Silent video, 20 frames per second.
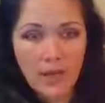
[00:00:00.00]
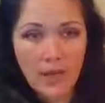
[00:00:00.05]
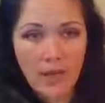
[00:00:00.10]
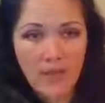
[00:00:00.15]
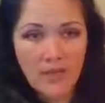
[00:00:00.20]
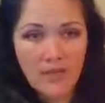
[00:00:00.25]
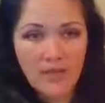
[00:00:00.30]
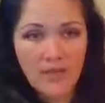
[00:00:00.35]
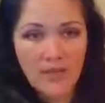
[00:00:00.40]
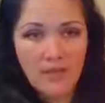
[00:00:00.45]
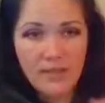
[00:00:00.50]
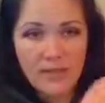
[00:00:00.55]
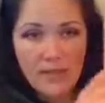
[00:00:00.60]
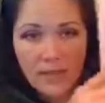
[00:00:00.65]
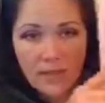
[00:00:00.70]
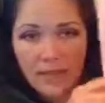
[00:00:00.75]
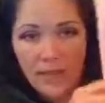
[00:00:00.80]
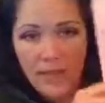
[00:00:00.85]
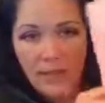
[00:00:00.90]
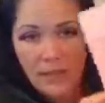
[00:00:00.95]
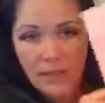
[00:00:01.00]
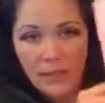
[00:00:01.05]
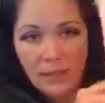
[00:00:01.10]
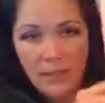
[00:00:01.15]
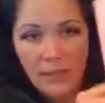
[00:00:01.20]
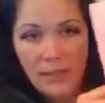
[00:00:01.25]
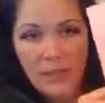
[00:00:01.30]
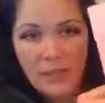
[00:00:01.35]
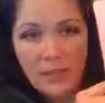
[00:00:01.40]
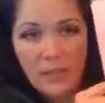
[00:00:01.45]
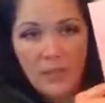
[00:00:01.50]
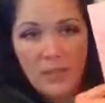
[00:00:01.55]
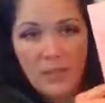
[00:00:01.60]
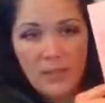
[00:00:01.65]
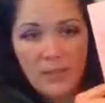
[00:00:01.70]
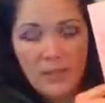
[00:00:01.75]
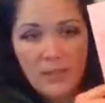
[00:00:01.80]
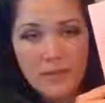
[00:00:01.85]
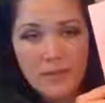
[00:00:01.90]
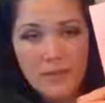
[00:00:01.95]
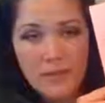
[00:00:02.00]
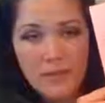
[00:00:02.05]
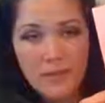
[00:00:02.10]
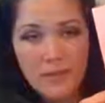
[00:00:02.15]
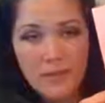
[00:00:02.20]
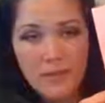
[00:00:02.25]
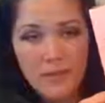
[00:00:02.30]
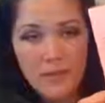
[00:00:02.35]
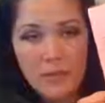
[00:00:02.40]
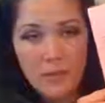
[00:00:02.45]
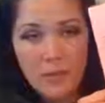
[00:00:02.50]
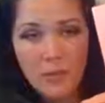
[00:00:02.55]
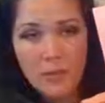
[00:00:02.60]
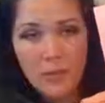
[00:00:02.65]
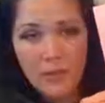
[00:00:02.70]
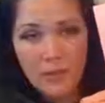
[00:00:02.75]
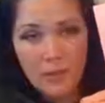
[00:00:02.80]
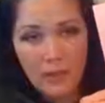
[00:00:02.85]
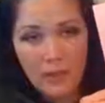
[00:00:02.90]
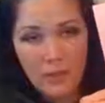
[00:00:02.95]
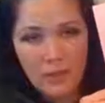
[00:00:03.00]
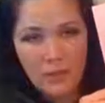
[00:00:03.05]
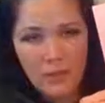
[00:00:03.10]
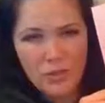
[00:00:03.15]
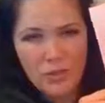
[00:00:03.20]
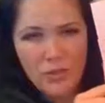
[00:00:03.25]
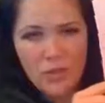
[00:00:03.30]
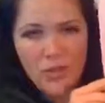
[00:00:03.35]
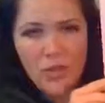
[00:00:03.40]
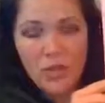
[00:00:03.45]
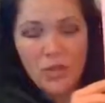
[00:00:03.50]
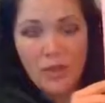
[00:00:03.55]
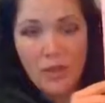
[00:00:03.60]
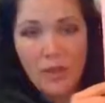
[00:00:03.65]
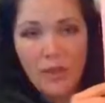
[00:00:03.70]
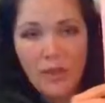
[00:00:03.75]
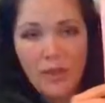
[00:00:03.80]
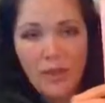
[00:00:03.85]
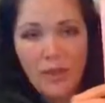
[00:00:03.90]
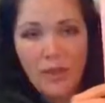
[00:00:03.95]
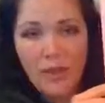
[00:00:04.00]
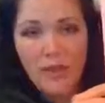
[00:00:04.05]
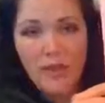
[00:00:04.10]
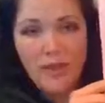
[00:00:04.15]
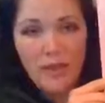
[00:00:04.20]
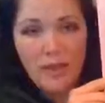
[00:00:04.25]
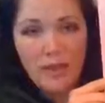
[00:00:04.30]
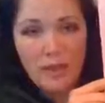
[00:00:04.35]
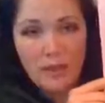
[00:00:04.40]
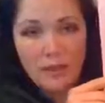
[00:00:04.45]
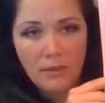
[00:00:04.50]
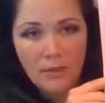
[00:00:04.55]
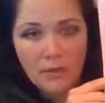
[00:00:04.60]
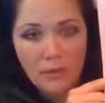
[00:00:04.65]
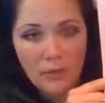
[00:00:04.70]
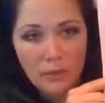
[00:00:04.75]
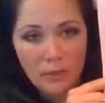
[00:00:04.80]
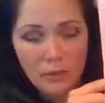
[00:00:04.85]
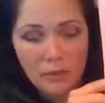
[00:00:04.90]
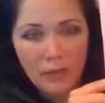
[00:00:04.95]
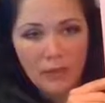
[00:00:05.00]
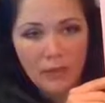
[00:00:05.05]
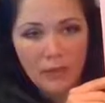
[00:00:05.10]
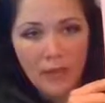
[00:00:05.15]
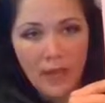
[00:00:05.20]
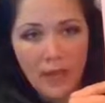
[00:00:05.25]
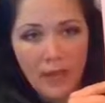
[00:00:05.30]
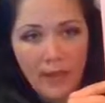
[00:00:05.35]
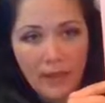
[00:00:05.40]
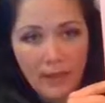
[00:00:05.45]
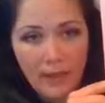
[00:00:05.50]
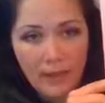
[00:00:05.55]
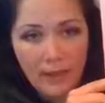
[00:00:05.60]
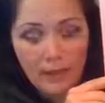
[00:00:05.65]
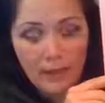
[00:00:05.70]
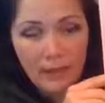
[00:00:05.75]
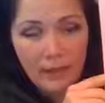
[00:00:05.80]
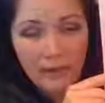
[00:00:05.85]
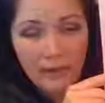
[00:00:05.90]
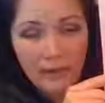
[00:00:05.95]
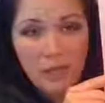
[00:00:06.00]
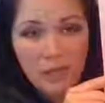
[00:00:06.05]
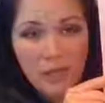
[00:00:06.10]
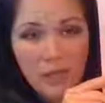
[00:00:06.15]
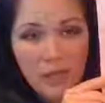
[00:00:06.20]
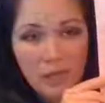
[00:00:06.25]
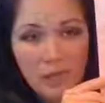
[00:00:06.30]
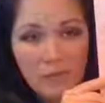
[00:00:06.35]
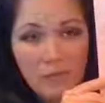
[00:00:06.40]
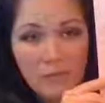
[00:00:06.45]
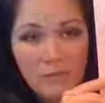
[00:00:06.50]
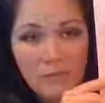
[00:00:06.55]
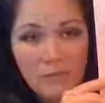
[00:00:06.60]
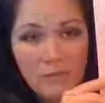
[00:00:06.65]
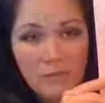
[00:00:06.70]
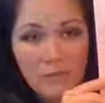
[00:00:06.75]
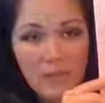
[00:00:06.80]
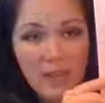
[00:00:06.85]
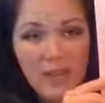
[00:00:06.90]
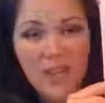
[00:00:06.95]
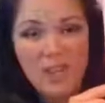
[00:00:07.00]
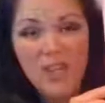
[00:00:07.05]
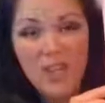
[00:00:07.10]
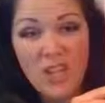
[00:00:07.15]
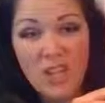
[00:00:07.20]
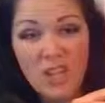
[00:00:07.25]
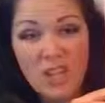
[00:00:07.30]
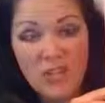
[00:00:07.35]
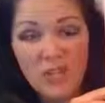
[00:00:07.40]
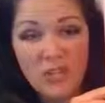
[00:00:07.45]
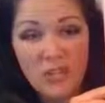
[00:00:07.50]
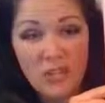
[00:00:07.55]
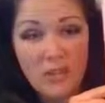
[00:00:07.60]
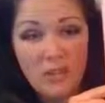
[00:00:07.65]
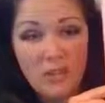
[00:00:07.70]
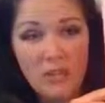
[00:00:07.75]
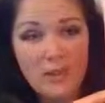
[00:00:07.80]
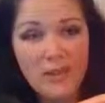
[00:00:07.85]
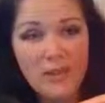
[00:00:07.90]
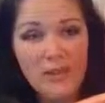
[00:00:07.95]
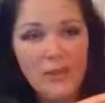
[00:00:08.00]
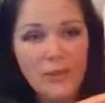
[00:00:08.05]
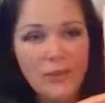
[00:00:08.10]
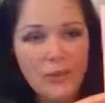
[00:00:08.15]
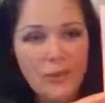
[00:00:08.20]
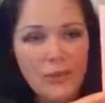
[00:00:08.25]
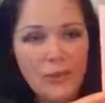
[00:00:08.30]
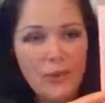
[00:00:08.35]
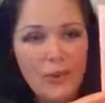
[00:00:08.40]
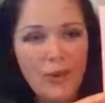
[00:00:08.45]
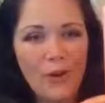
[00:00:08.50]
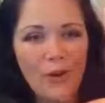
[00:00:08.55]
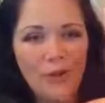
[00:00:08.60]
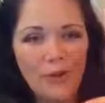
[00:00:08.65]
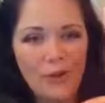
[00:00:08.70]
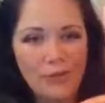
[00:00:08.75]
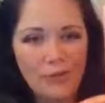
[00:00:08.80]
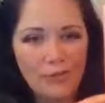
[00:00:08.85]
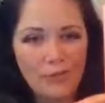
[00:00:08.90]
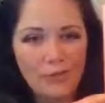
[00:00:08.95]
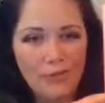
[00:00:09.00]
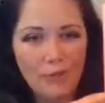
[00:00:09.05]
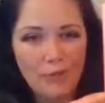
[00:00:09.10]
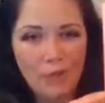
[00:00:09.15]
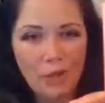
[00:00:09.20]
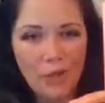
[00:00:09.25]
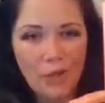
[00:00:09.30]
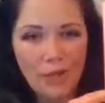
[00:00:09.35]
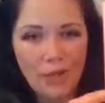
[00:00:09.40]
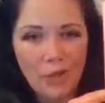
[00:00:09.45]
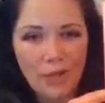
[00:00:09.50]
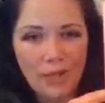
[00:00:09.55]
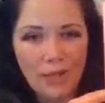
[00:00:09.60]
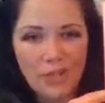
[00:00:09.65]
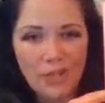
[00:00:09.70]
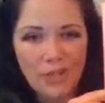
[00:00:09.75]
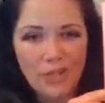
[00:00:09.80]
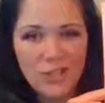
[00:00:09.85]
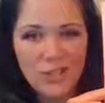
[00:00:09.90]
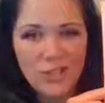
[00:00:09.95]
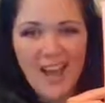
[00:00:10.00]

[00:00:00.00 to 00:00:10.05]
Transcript: This is the accountability piece. I think that's important to just show that together we're providing an education to all the children of Long Branch.